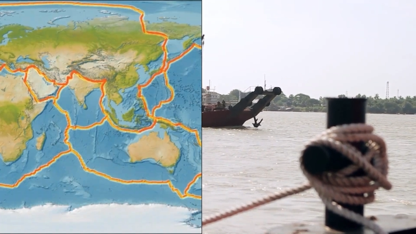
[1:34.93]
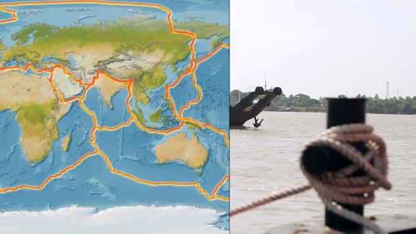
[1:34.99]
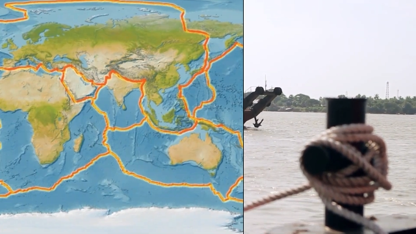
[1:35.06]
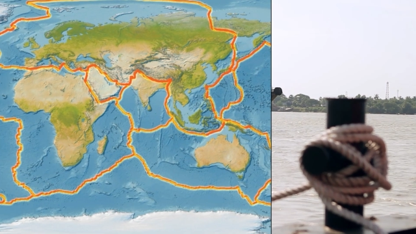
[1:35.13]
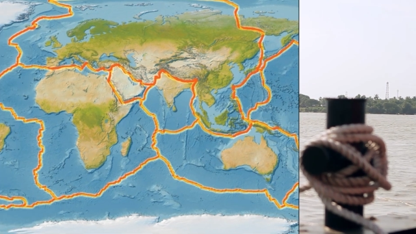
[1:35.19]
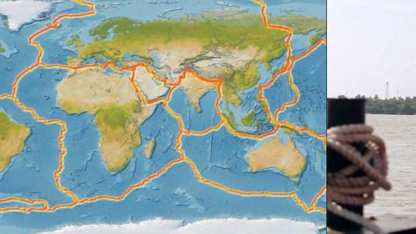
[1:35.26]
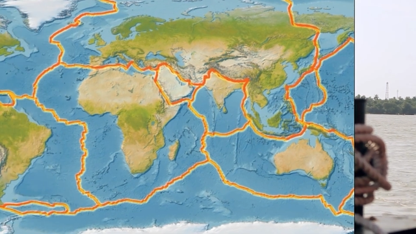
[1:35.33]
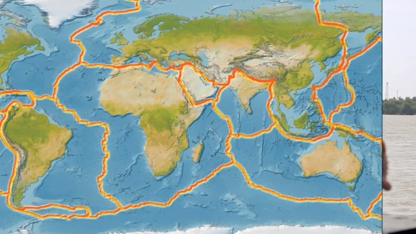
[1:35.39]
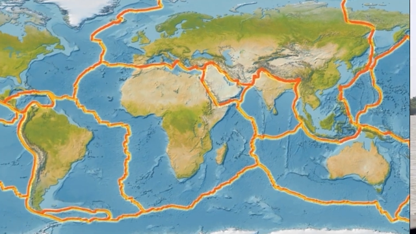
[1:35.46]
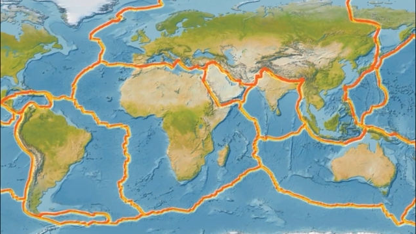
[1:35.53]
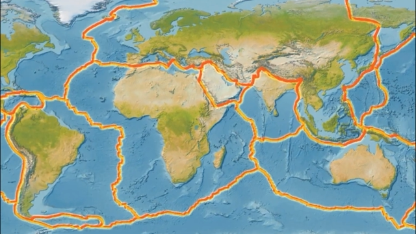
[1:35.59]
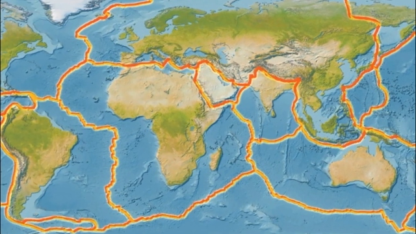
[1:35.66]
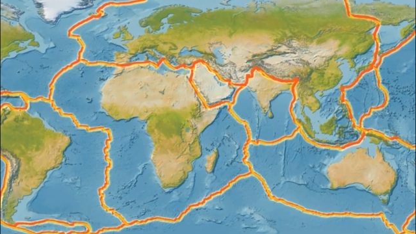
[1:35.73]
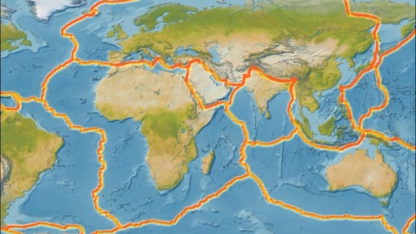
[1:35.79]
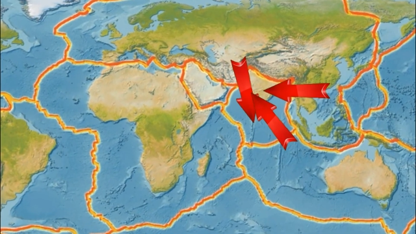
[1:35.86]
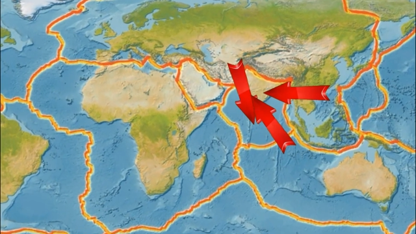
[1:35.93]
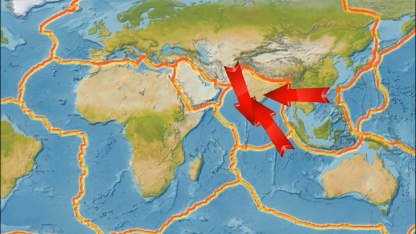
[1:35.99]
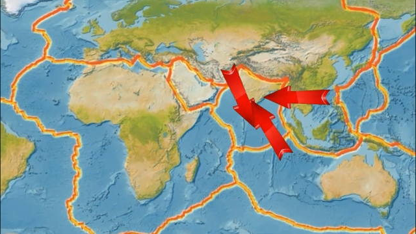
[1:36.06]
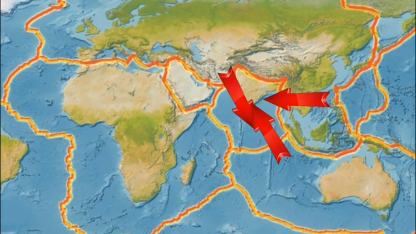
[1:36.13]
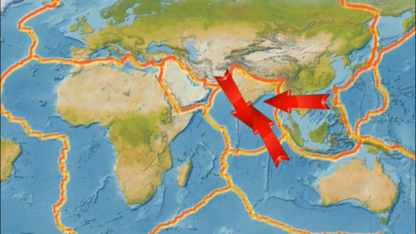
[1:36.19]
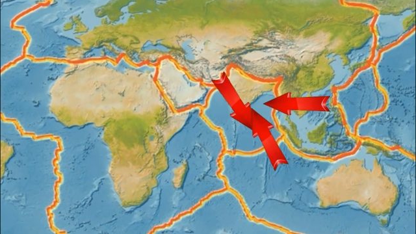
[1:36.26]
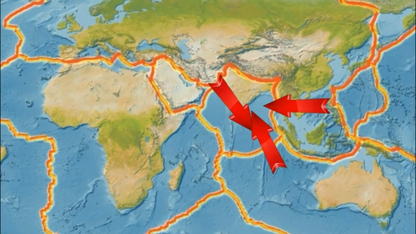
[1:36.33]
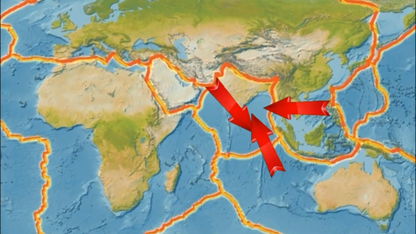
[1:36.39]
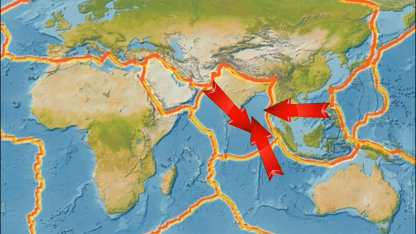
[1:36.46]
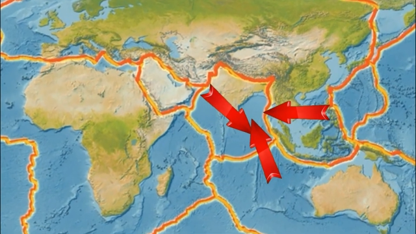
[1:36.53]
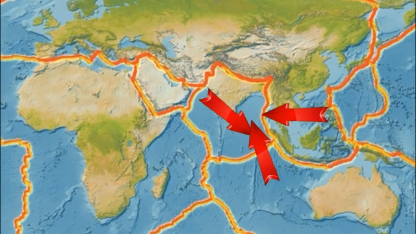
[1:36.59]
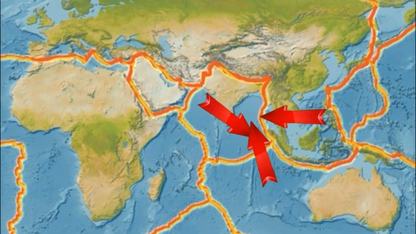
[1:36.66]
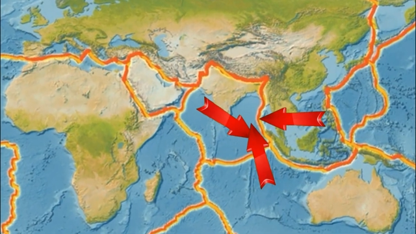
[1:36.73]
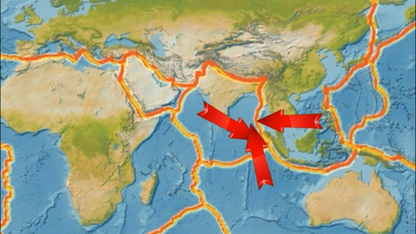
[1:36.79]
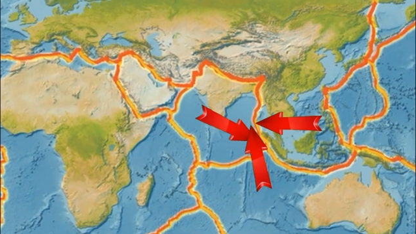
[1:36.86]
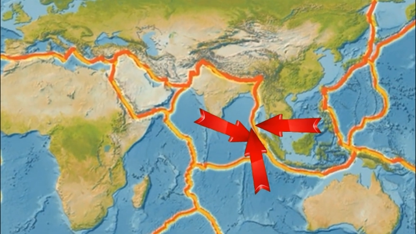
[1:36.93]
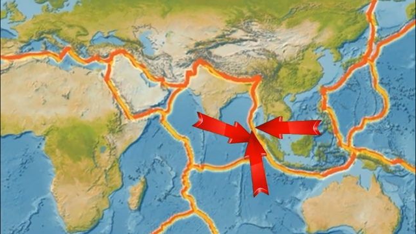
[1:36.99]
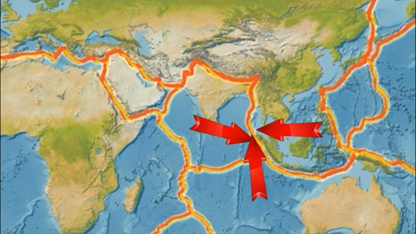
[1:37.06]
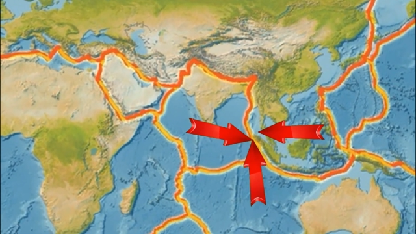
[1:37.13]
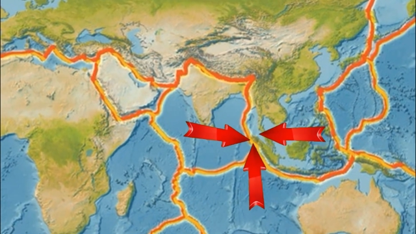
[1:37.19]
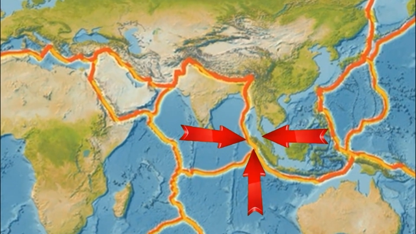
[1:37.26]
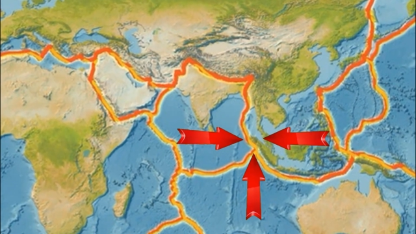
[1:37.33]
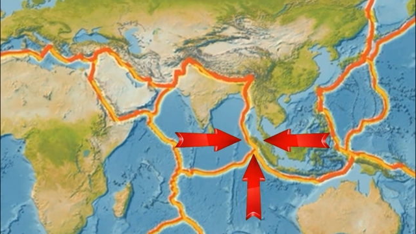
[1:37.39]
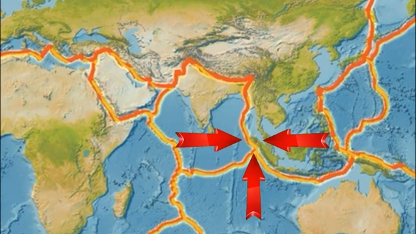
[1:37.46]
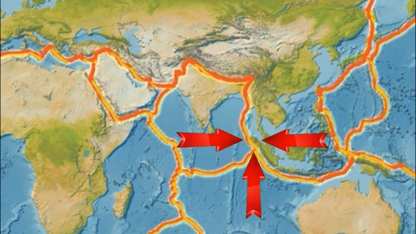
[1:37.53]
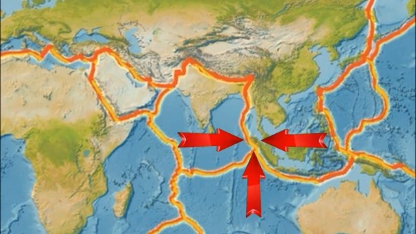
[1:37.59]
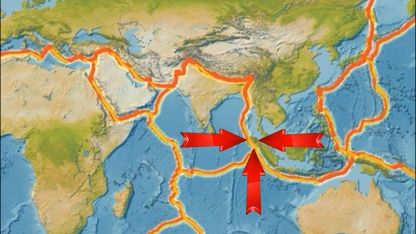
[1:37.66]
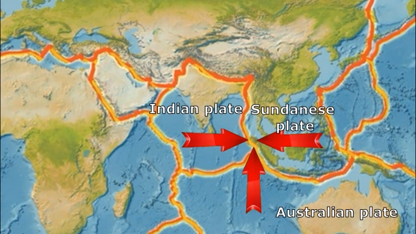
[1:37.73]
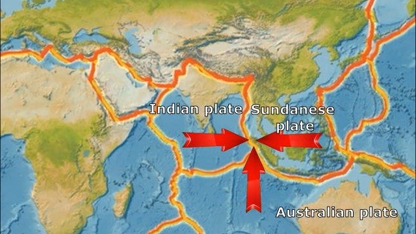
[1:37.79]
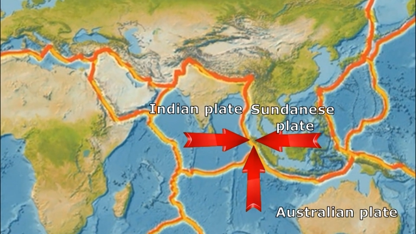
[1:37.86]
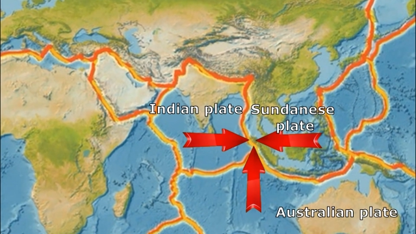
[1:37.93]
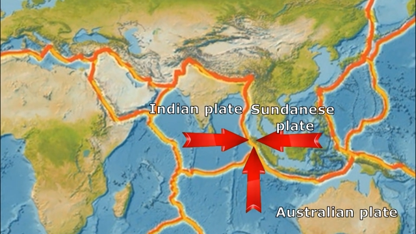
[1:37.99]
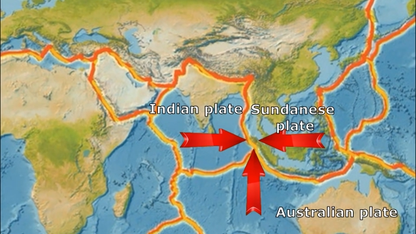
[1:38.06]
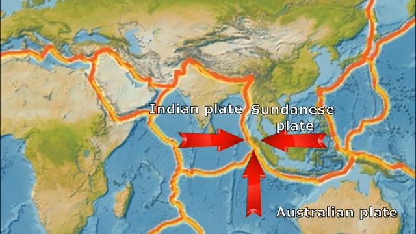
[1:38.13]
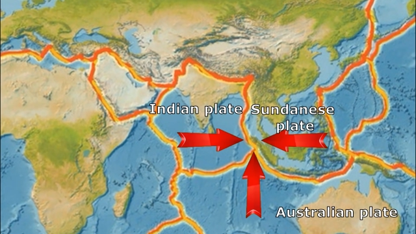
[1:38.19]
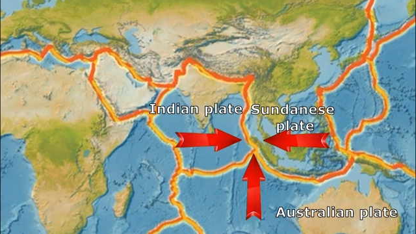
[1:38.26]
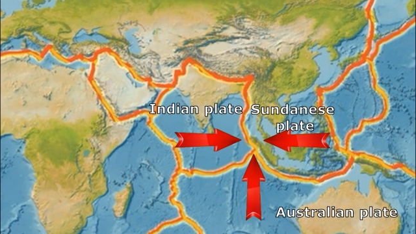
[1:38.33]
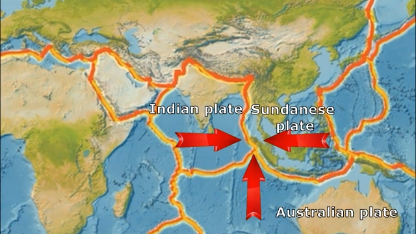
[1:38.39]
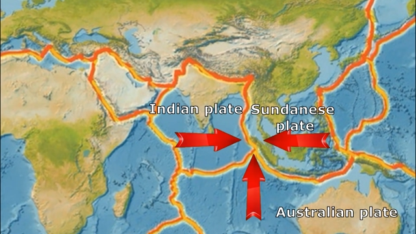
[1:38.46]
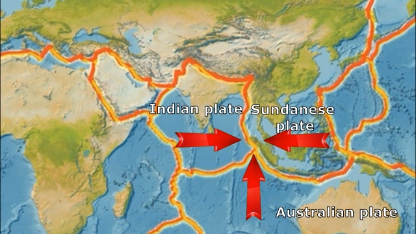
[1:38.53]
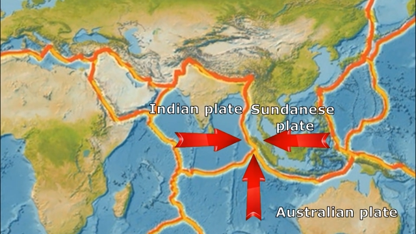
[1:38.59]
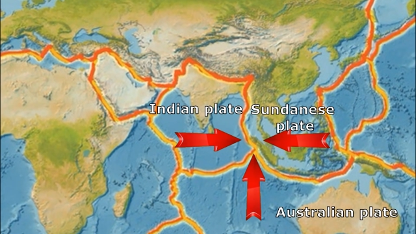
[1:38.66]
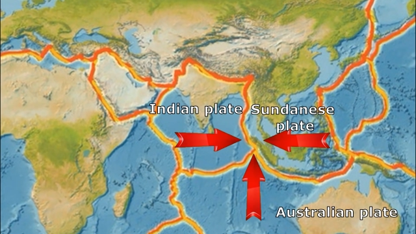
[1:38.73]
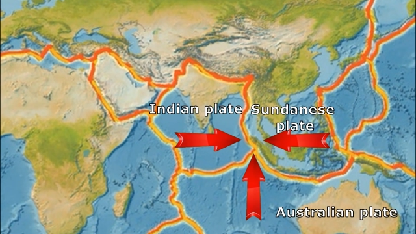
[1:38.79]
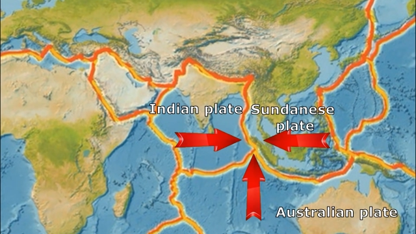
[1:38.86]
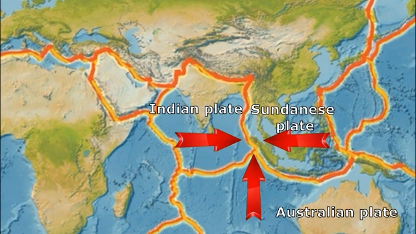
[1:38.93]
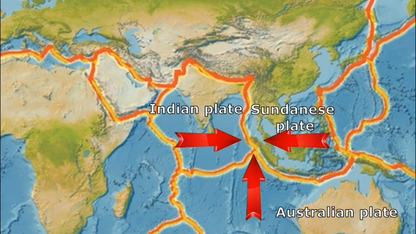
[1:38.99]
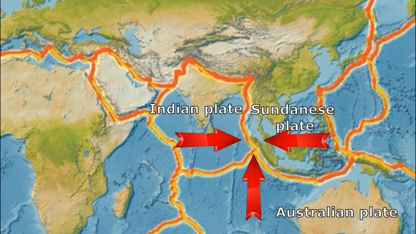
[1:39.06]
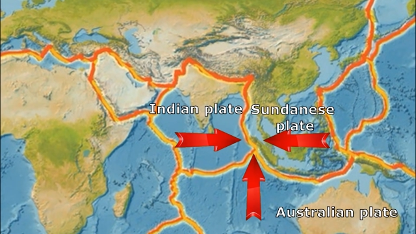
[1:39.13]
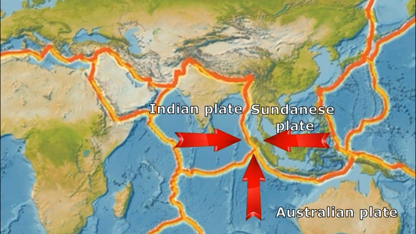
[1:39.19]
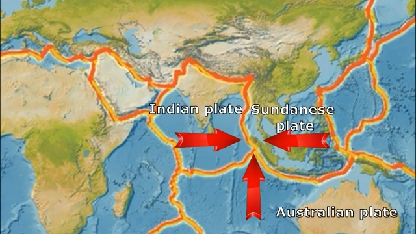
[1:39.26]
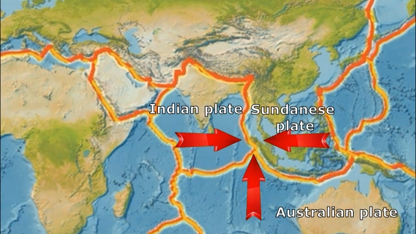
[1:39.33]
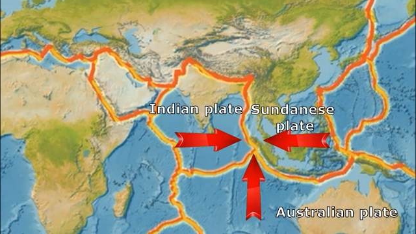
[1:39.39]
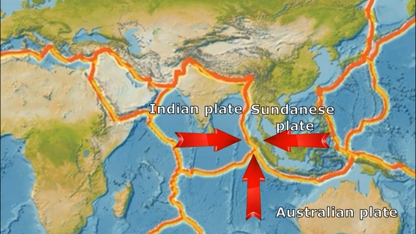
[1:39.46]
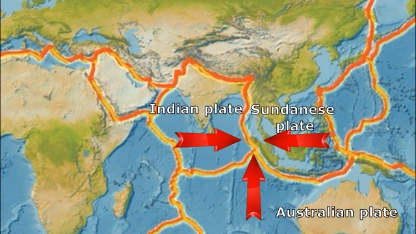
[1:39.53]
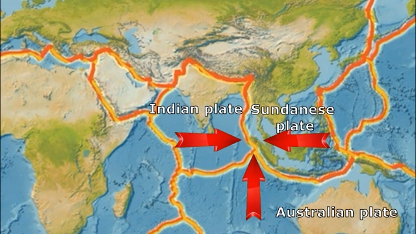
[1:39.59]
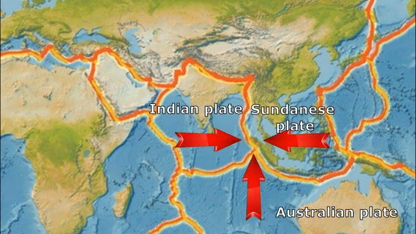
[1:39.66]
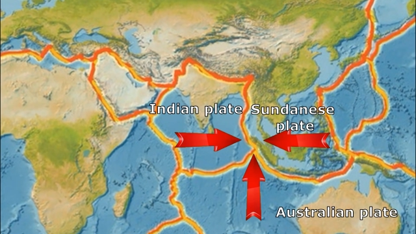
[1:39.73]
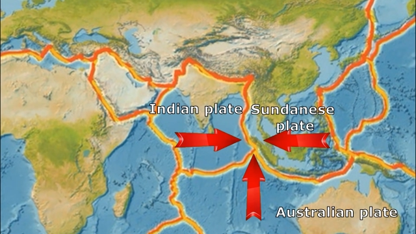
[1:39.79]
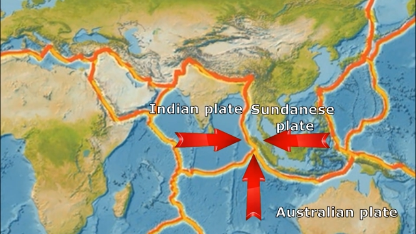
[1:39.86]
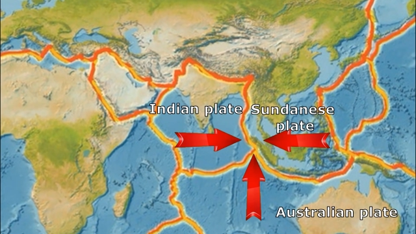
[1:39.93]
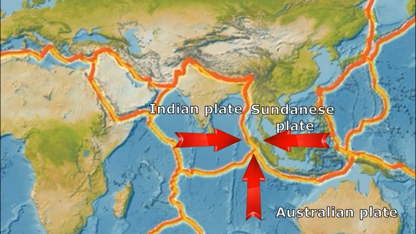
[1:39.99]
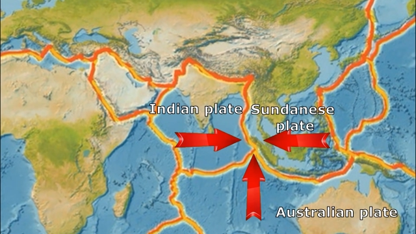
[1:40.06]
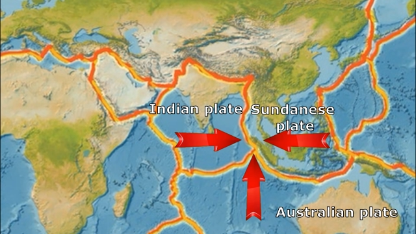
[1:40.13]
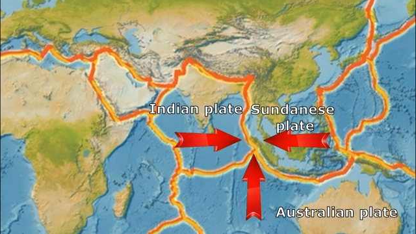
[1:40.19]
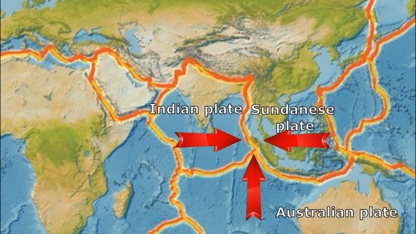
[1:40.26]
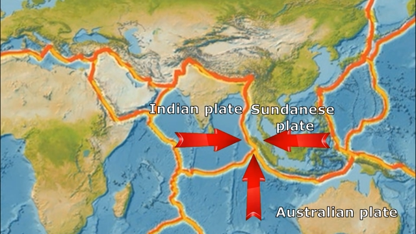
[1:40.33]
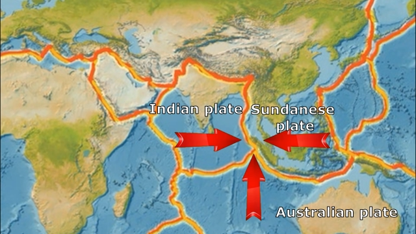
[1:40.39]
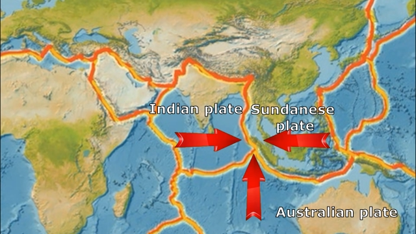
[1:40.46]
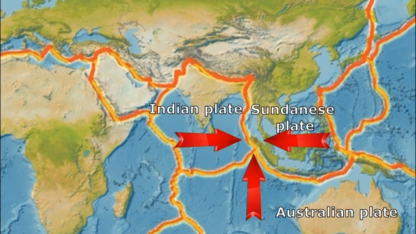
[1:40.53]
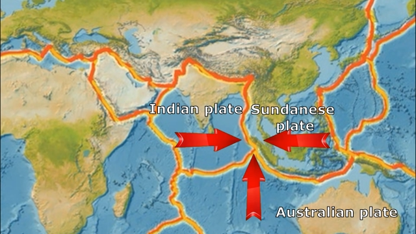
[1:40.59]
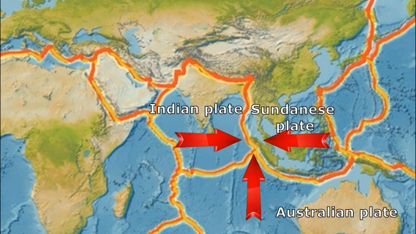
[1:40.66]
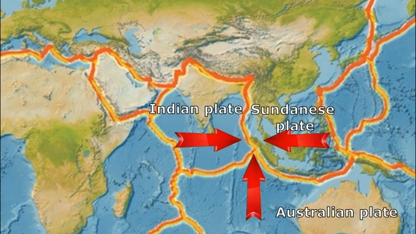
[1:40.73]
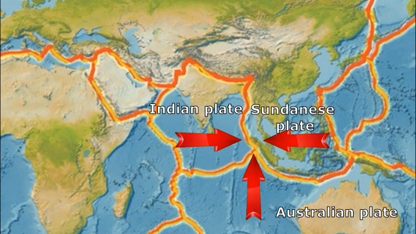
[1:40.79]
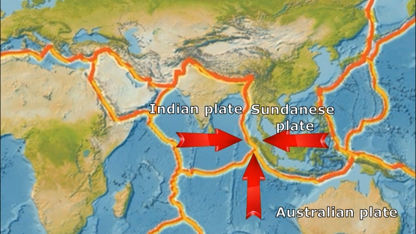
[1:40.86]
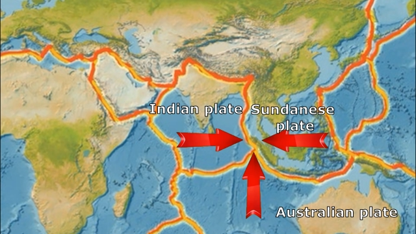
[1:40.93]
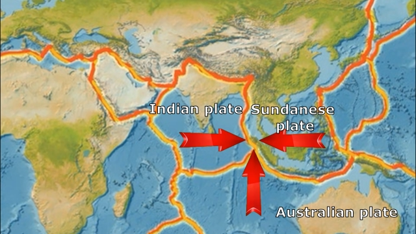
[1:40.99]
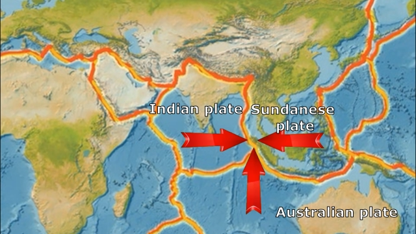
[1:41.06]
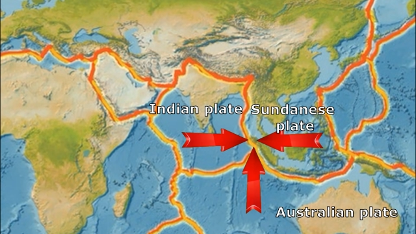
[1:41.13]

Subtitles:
(no speaker visible)